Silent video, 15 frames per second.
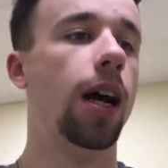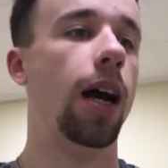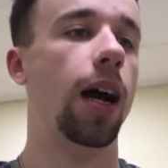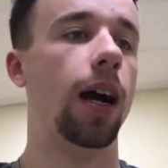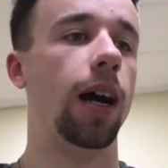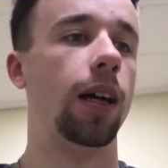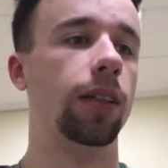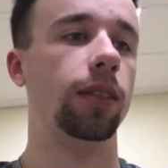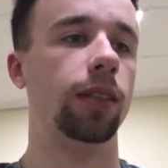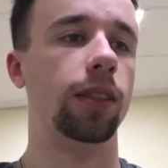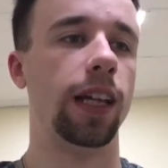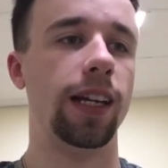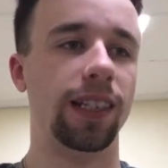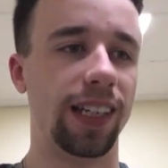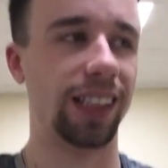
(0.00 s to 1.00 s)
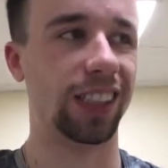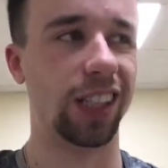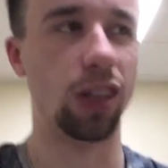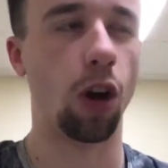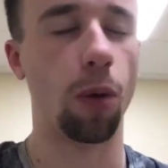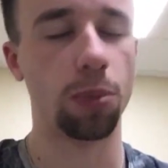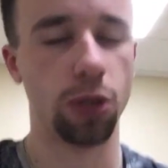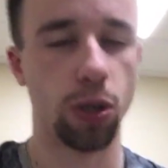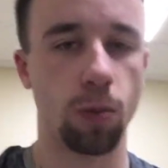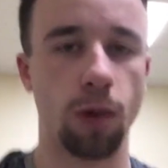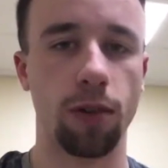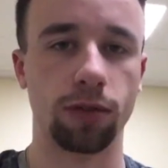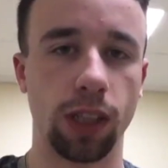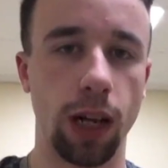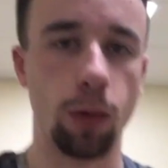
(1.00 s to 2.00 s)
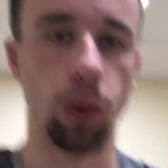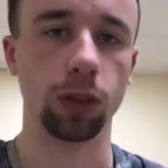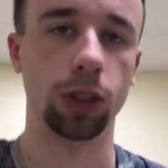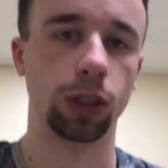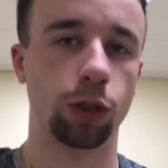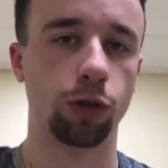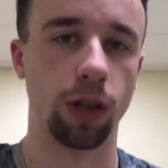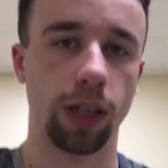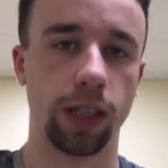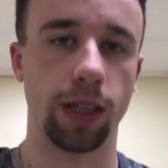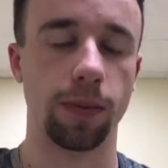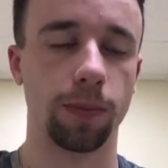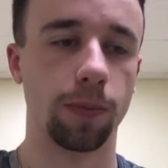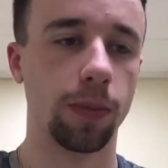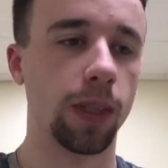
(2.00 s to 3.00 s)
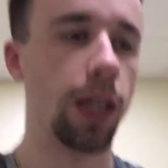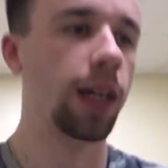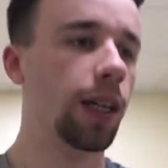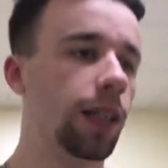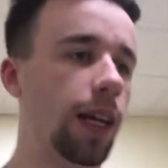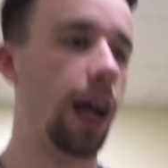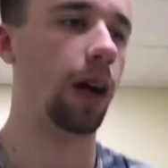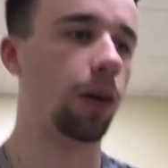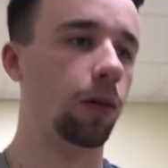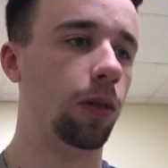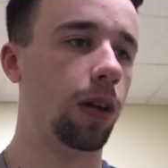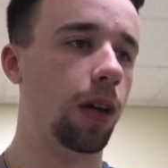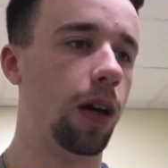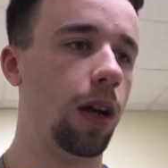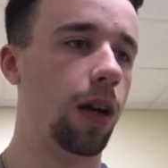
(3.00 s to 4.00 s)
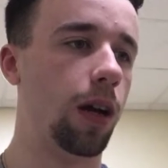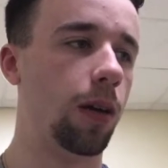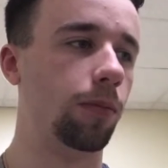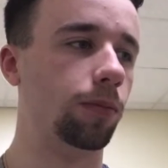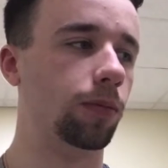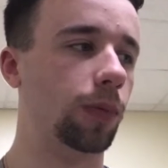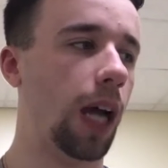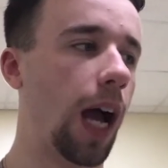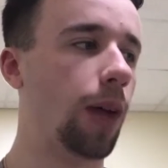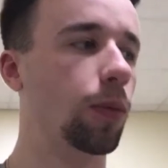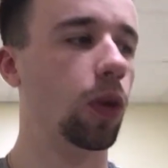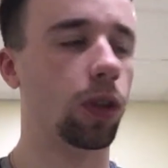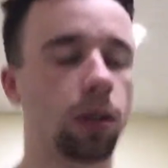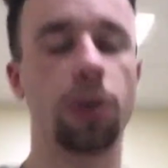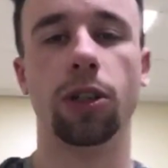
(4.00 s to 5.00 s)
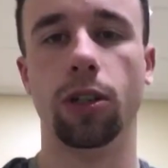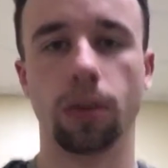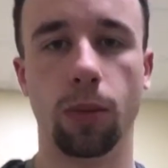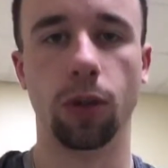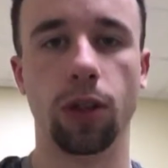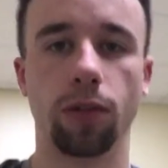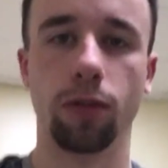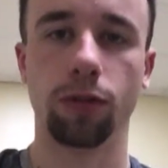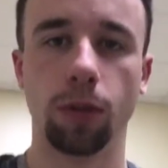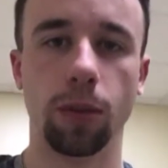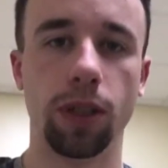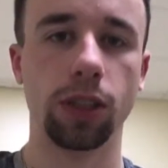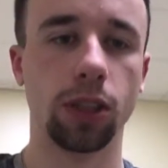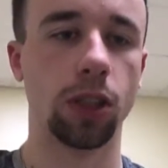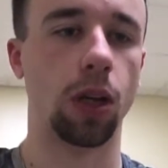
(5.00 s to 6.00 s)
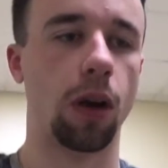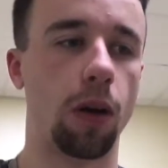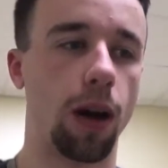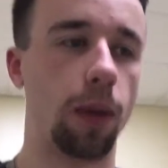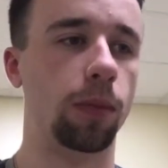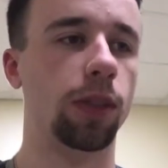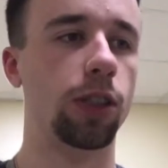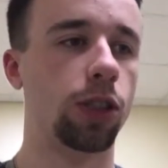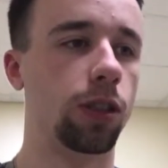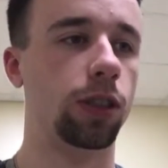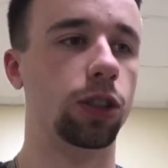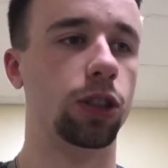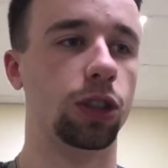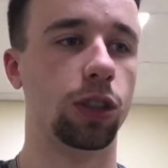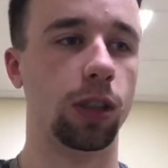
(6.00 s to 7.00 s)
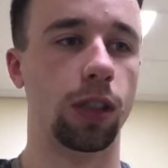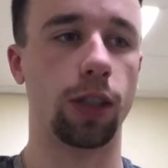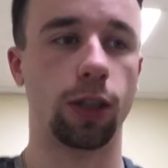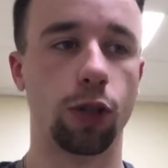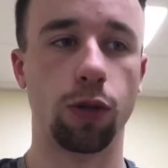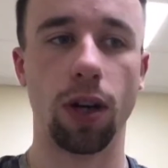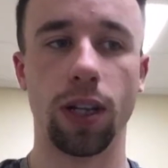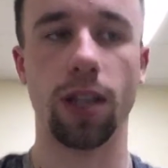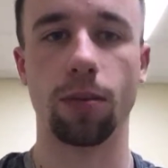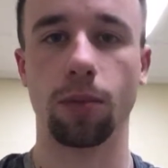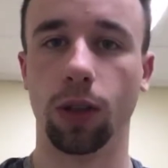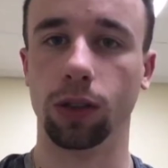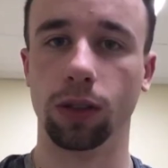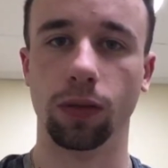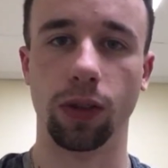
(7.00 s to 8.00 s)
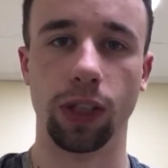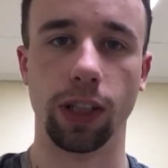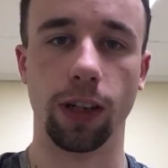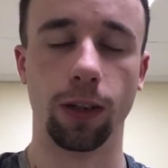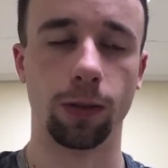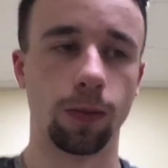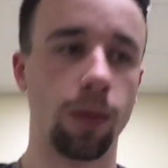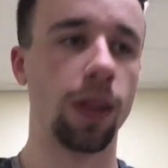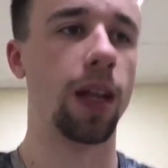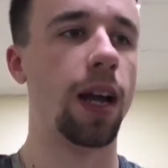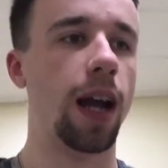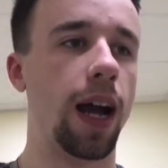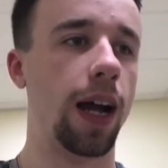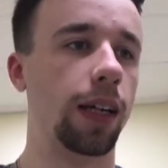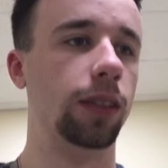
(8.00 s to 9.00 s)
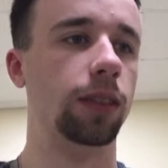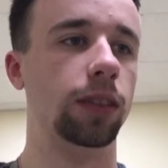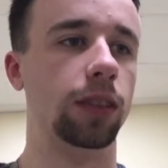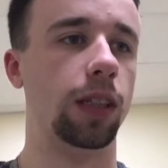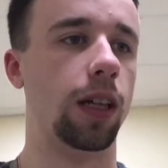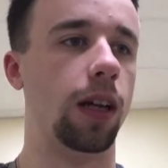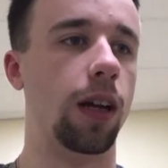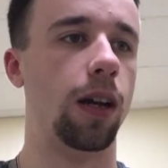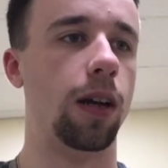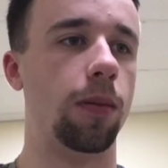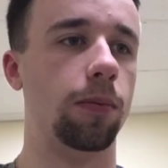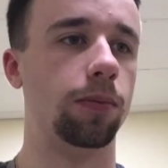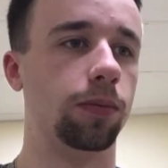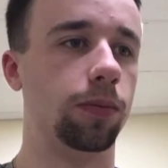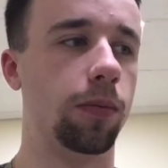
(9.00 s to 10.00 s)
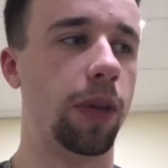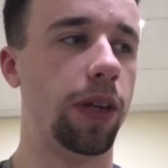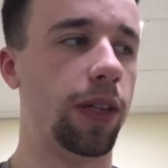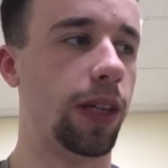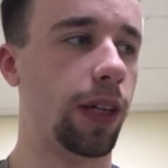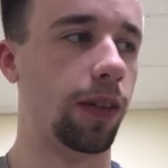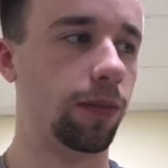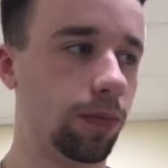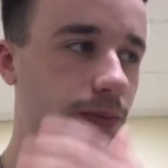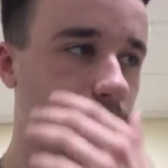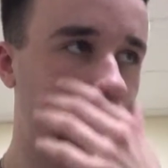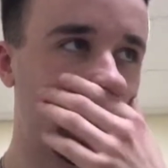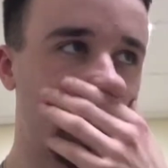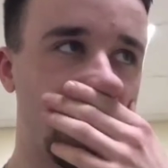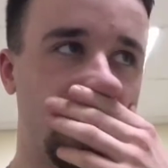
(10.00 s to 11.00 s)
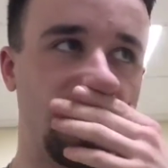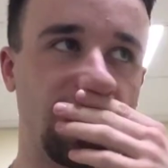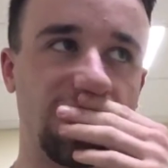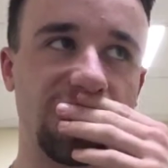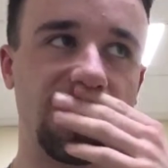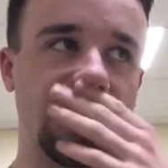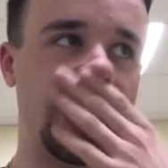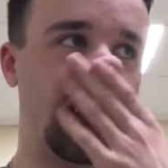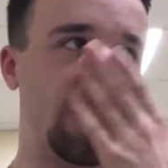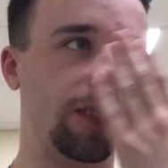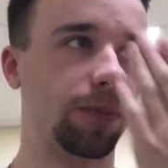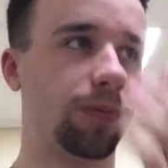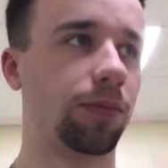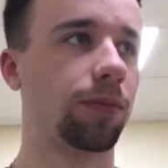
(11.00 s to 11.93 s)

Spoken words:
And then it's an option whether I want to credit him. Now, I'm not going to be earning money from it, so I'm literally just going to credit him on the video and make it obviously